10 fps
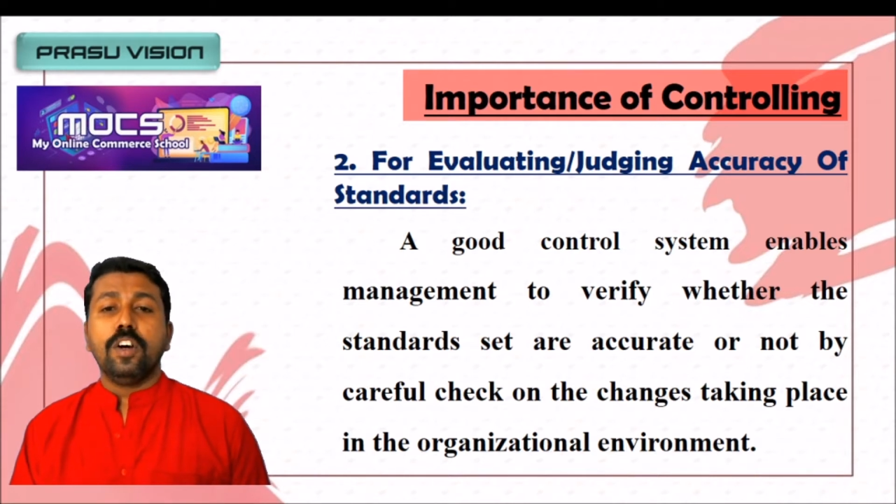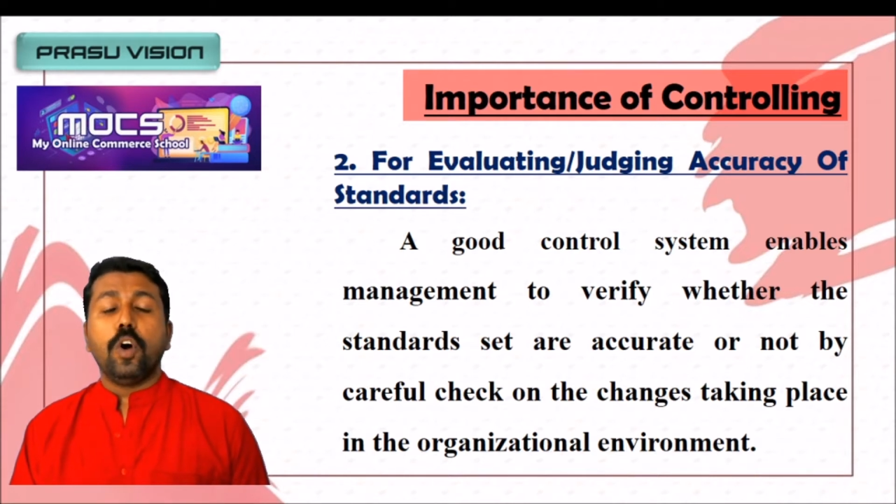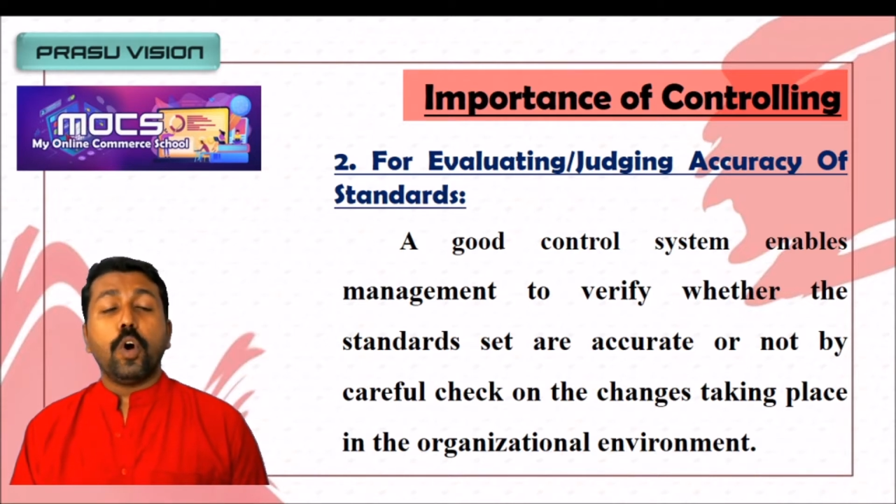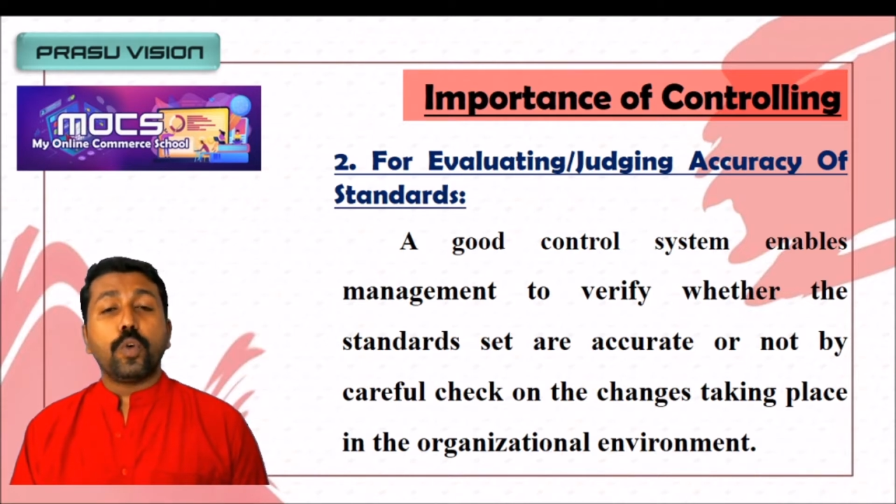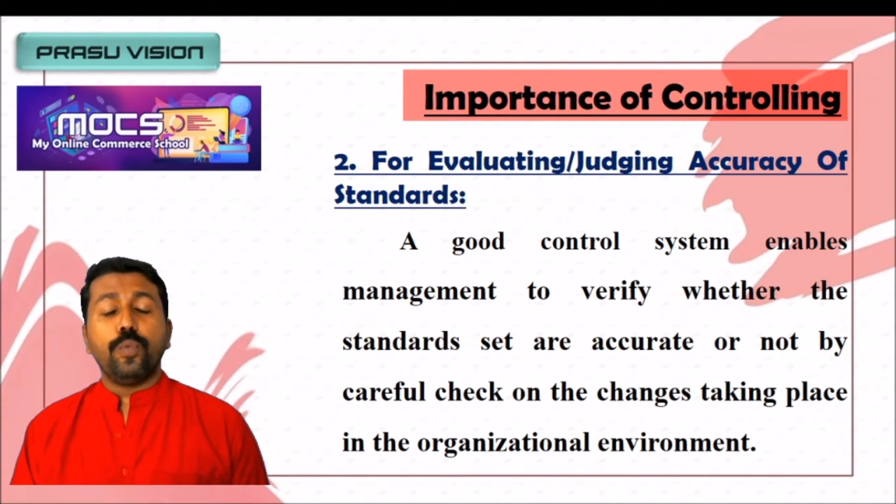
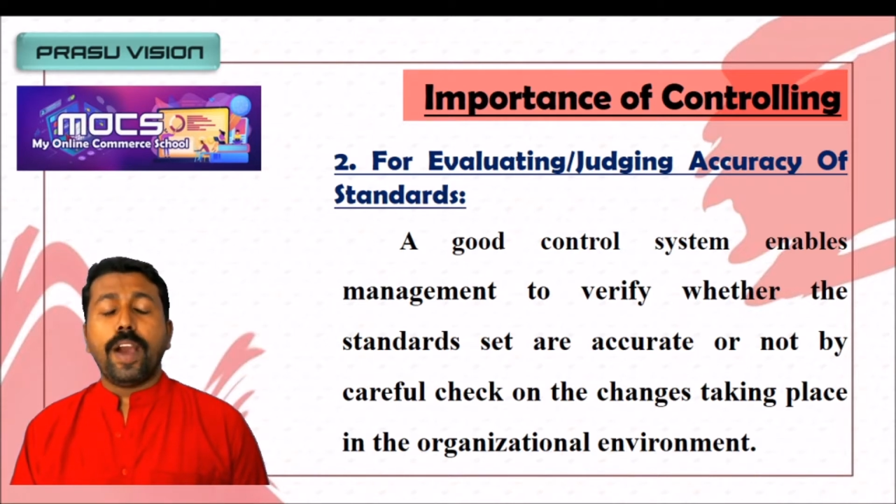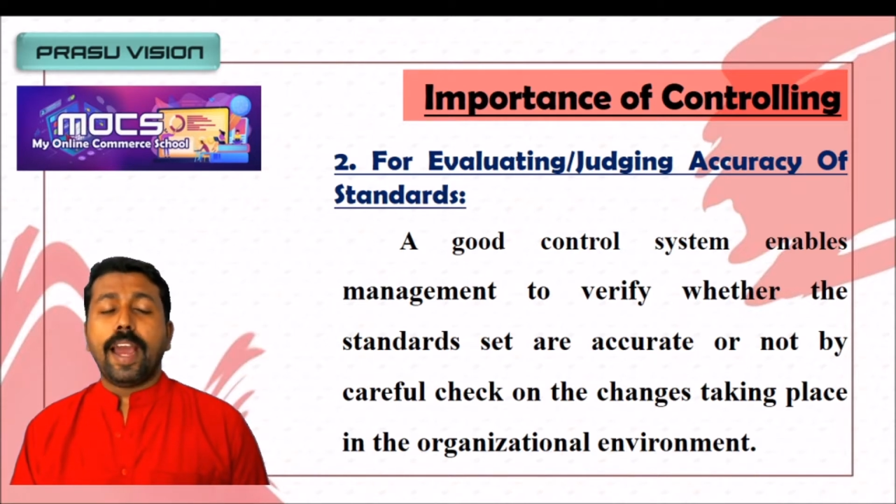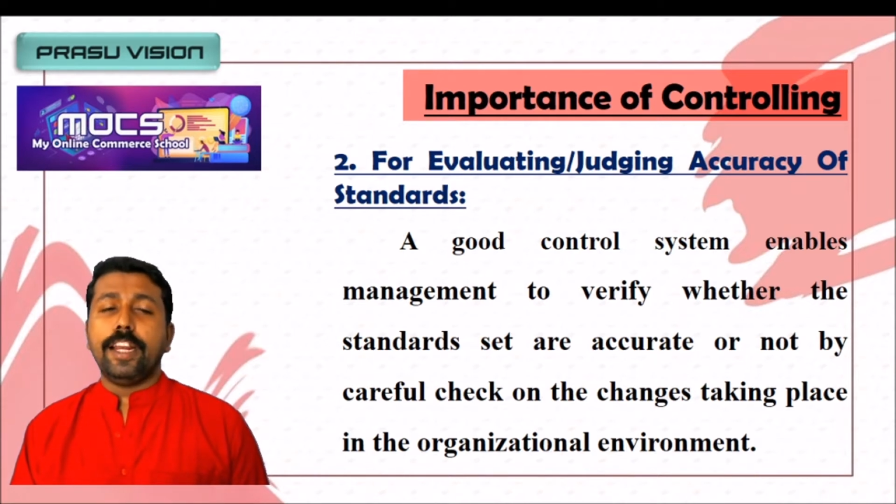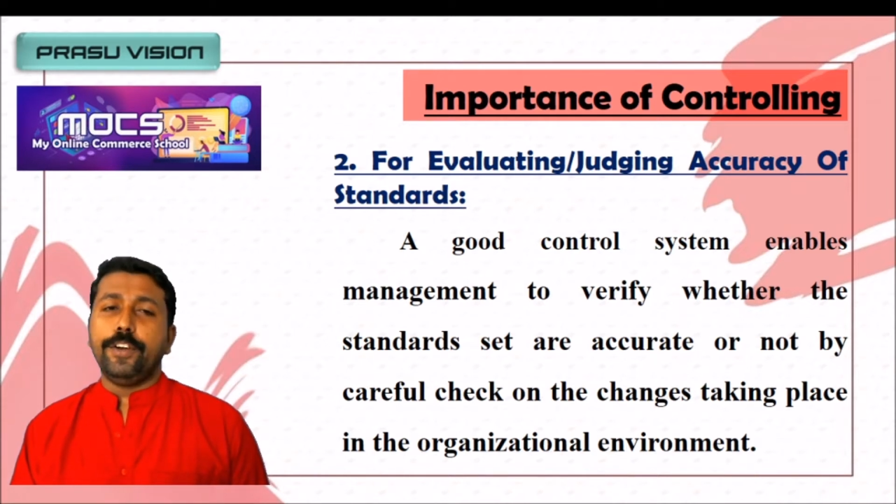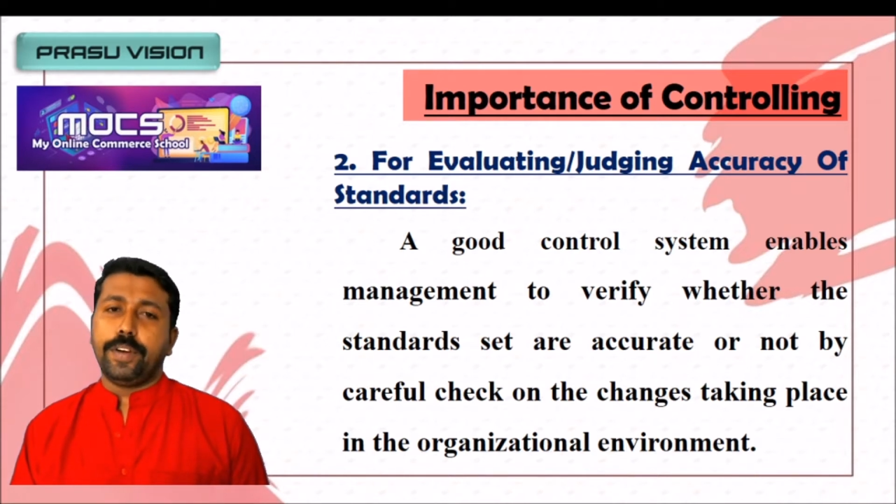or
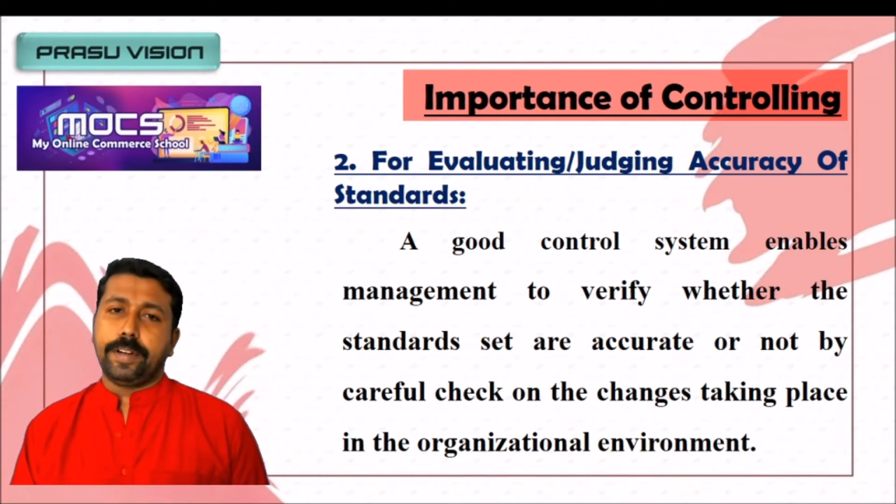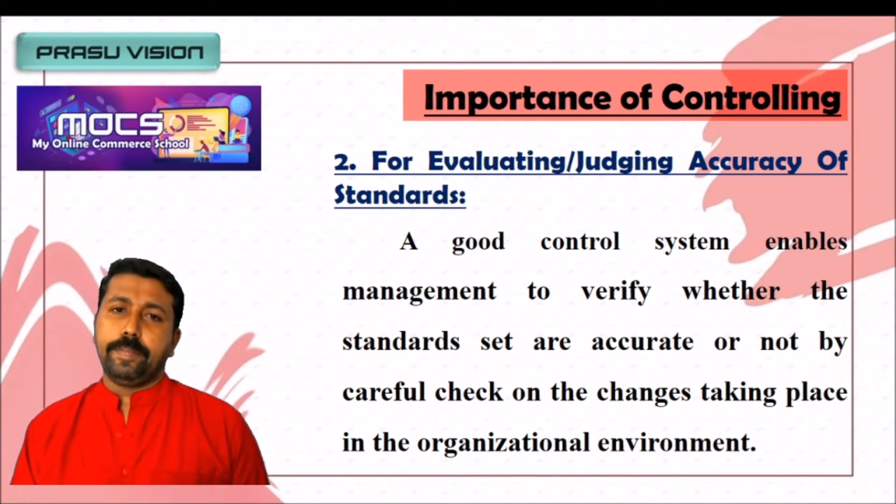valid.